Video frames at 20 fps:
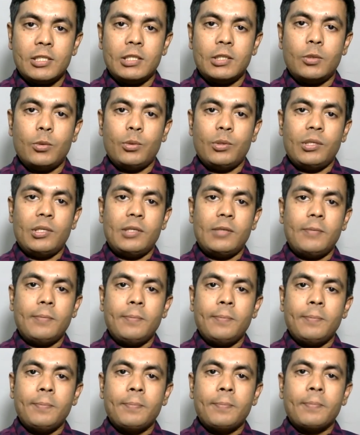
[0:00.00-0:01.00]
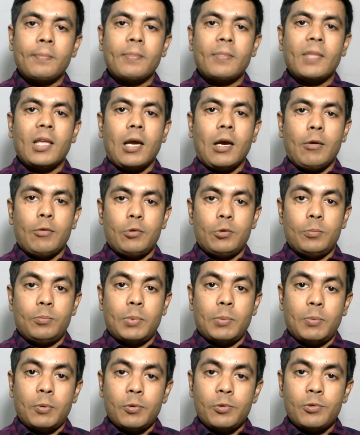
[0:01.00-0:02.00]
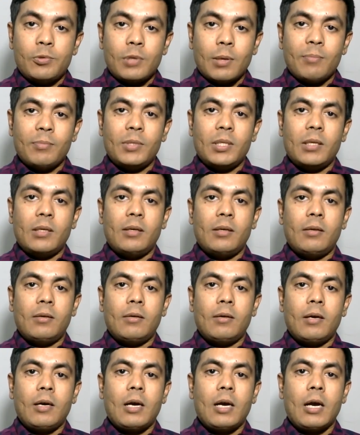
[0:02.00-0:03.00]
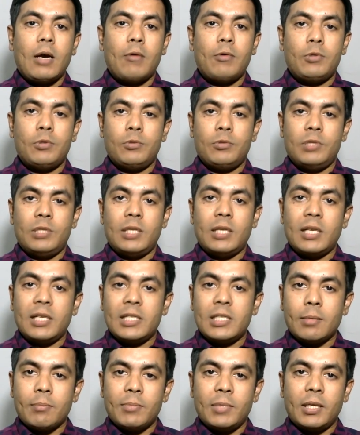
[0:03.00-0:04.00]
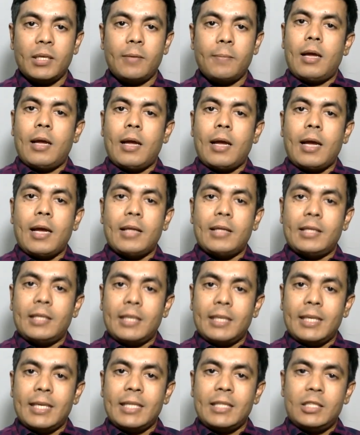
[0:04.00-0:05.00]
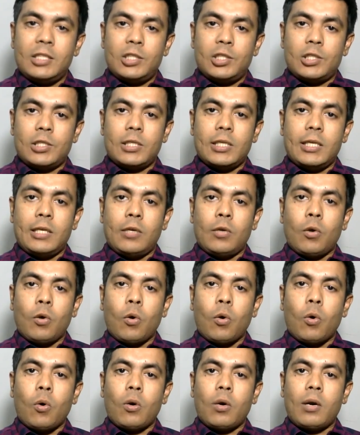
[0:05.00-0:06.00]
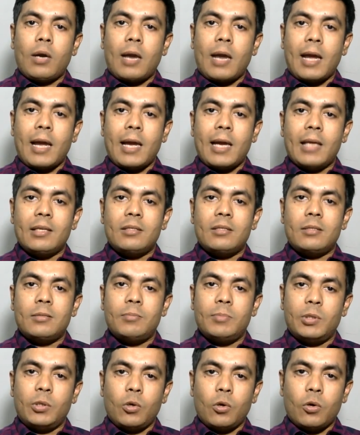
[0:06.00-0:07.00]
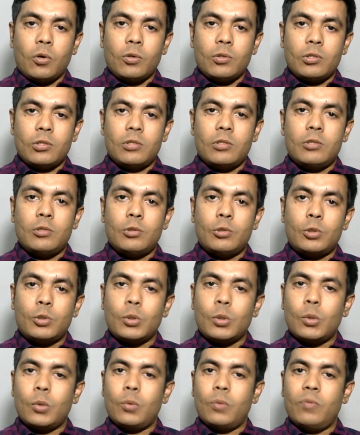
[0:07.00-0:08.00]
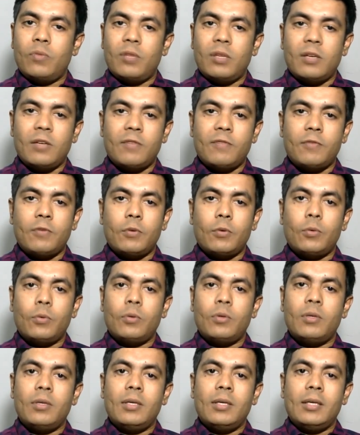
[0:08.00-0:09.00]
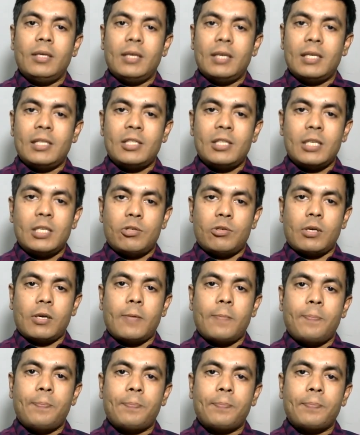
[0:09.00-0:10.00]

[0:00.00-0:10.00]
in Korean, how to propose something, how to deny something, and the connectors like or, and, because, so, therefore, etc.